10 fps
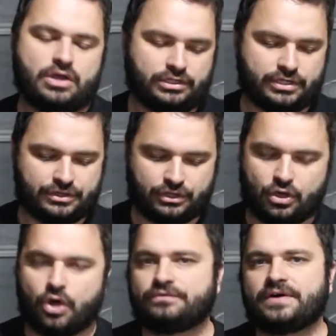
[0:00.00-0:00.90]
I know the
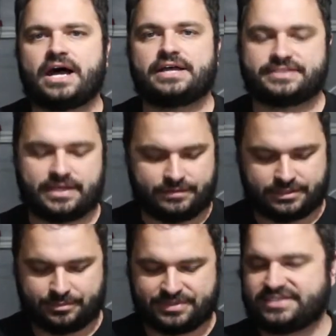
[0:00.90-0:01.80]
Golf Rs have it,
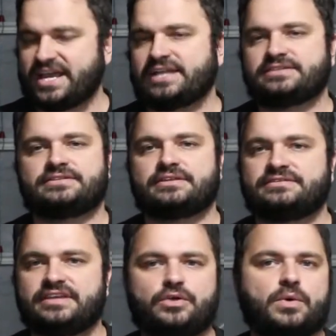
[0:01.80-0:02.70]
the Passats, the
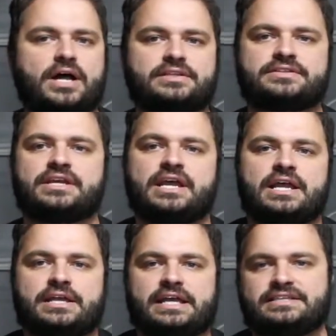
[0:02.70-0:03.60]
Tiguan's.
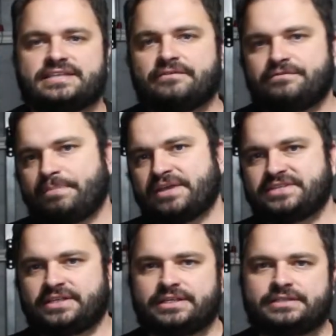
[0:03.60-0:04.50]
It's
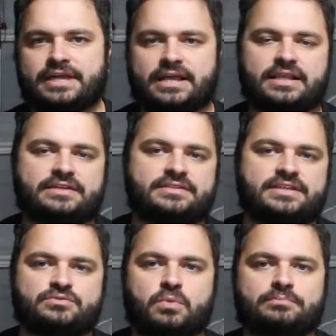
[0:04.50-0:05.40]
basically that cluster
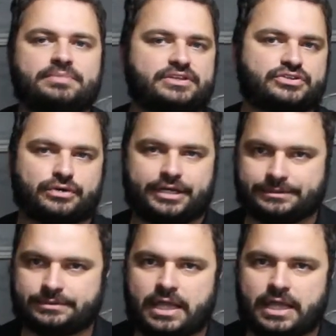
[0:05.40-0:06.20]
that's one big screen.